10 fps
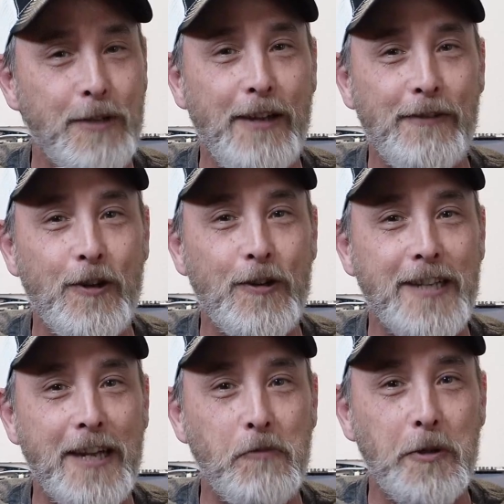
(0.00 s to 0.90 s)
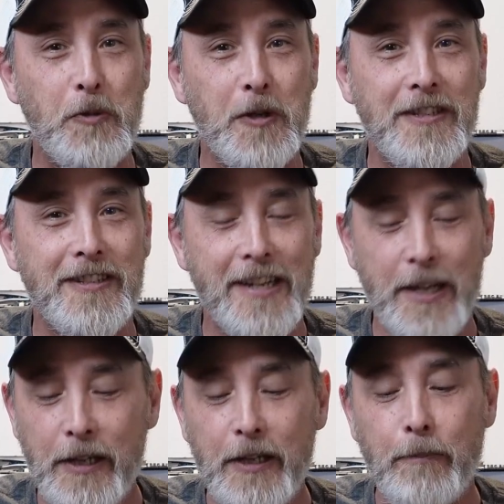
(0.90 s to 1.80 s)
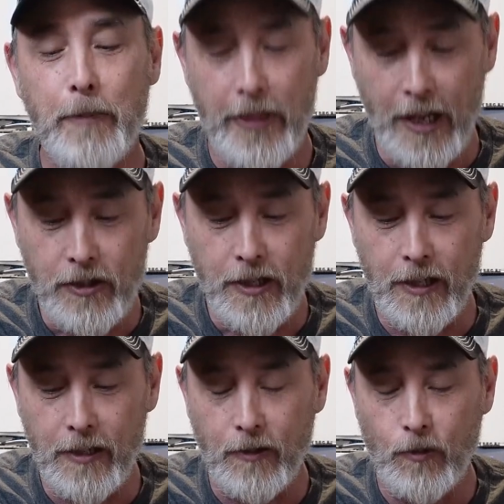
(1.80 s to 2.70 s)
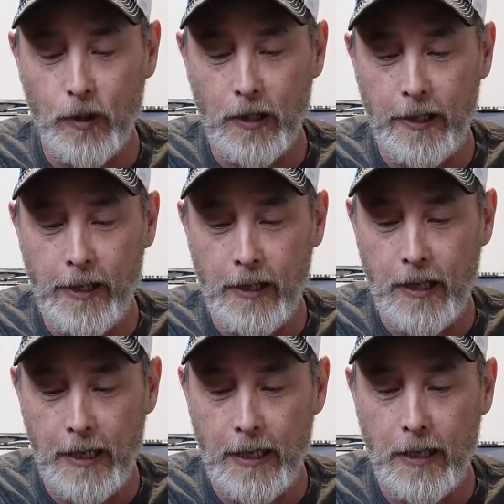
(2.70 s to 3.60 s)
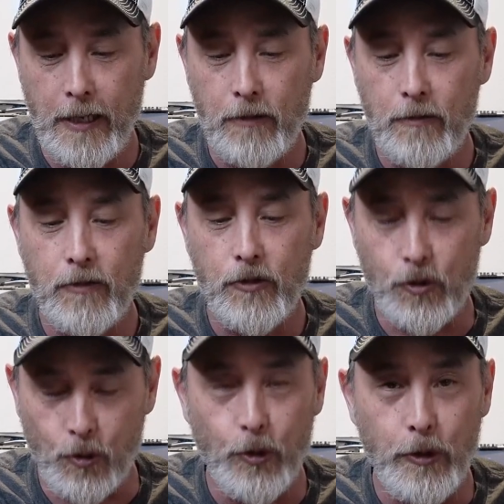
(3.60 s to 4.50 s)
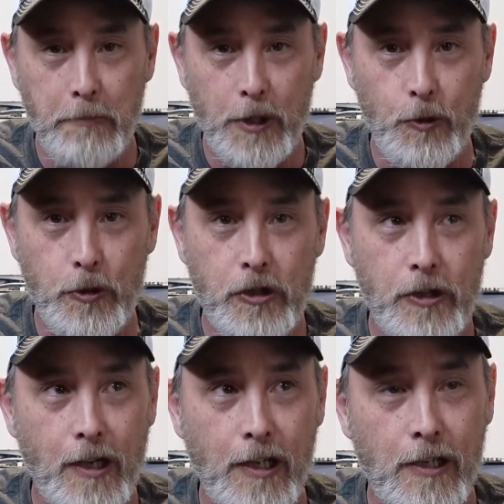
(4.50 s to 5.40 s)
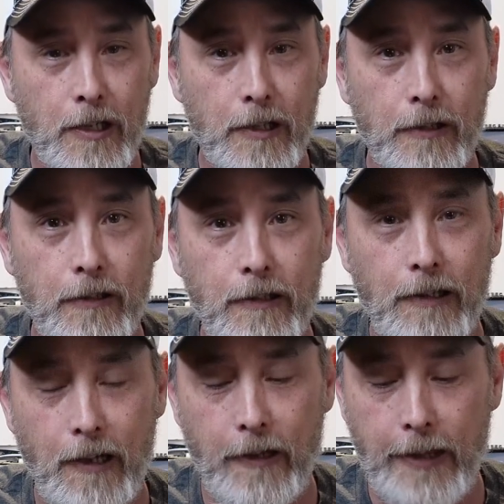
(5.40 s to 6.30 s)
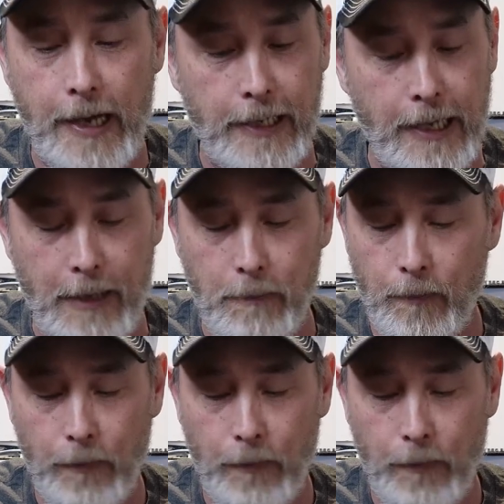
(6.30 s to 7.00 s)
I have a hard time with words. Bethesda really kind of screwed the pooch on on that game.